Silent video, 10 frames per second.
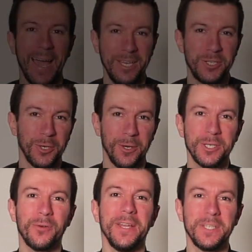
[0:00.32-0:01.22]
Hey
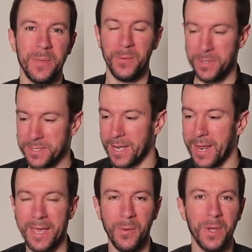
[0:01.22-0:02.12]
church, great to be with you
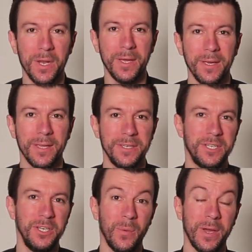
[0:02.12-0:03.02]
today. We're going to
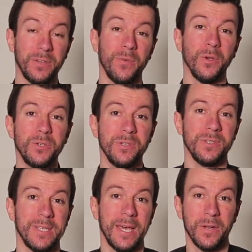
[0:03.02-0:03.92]
continue our
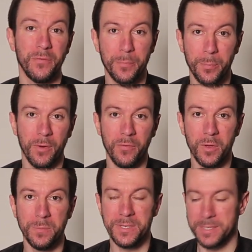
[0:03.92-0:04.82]
devotions out of Proverbs,